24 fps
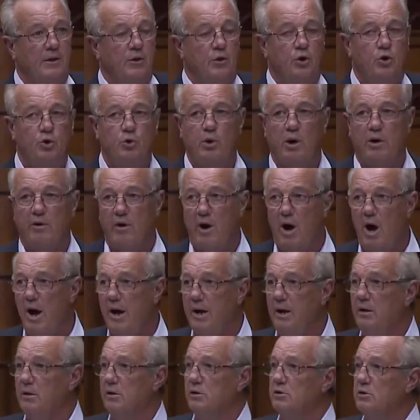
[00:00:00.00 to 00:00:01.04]
who are
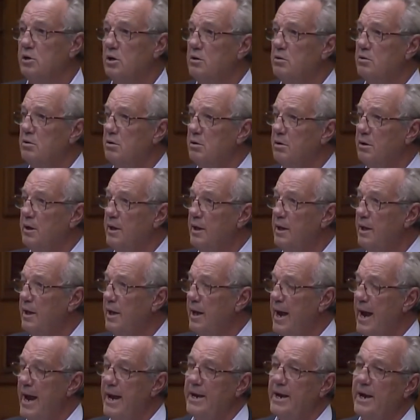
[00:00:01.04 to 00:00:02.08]
idled
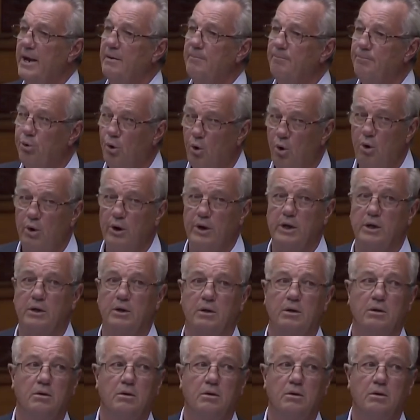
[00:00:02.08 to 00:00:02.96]
and unemployed,